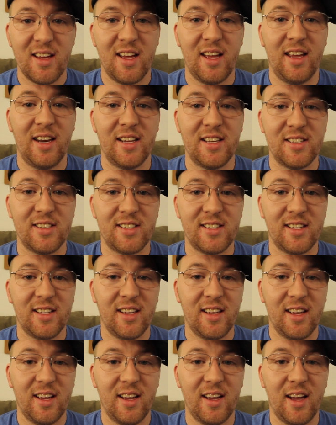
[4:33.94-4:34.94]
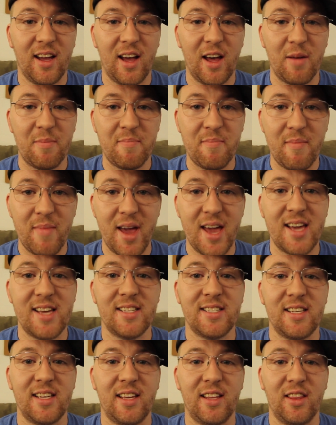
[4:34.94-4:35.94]
It is
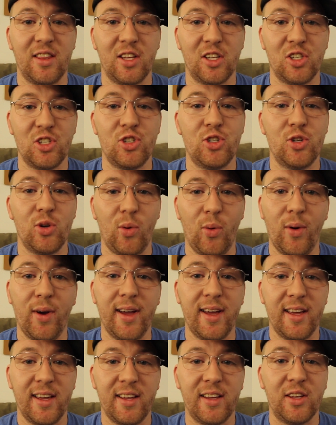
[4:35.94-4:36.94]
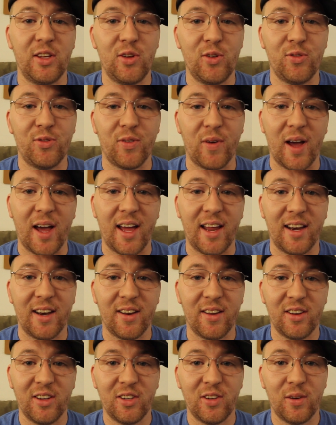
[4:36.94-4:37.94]
amazing the joy you
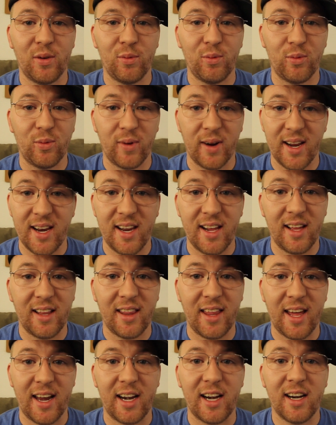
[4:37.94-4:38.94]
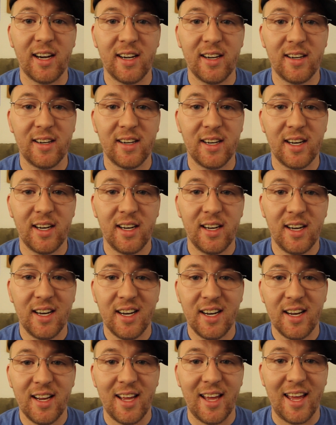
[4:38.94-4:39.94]
find reading a letter.
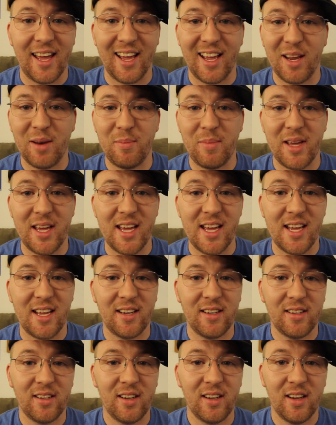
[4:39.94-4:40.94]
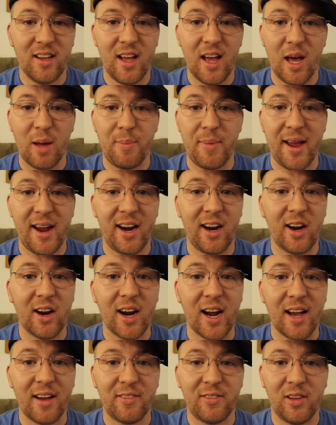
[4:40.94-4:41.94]
It can be a
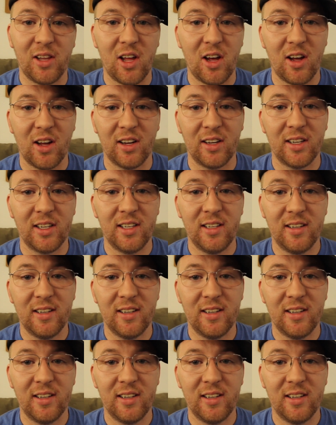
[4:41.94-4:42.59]
paragraph long,